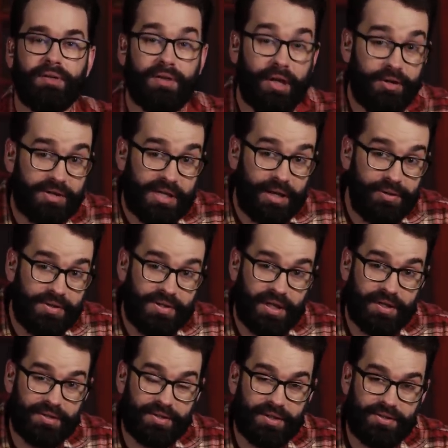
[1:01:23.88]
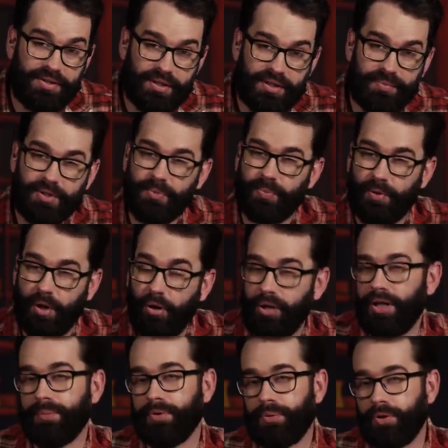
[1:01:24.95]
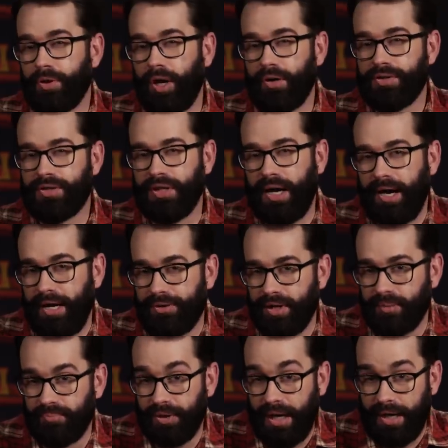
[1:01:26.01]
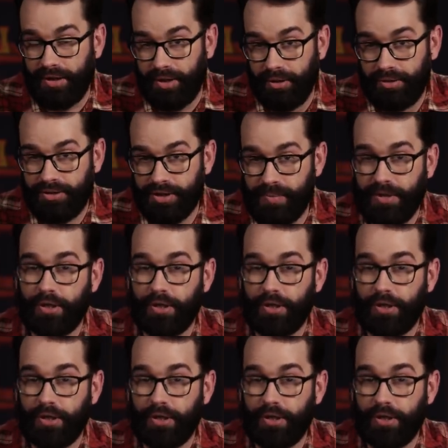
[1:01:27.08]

Notice how he says the system is broken with regards to hiring black coaches,